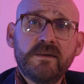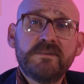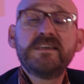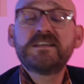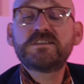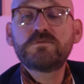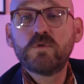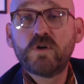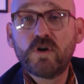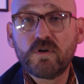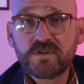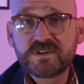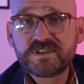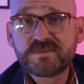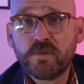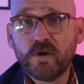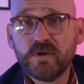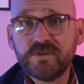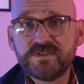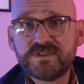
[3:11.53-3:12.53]
This will
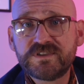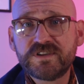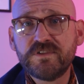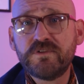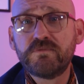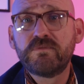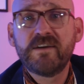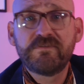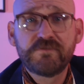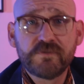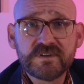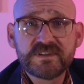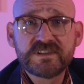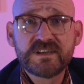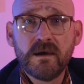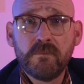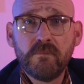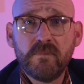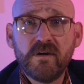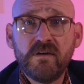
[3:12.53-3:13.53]
correspond to the reference
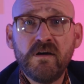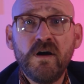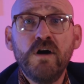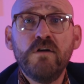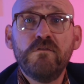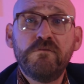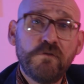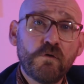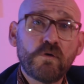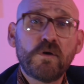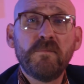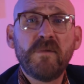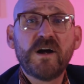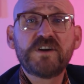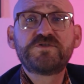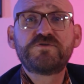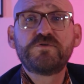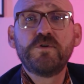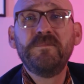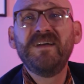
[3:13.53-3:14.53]
number for a
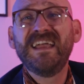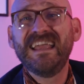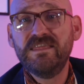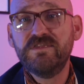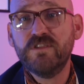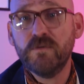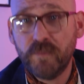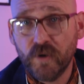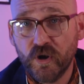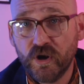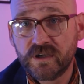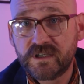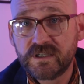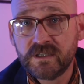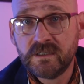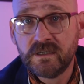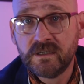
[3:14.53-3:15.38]
mushroom in the book.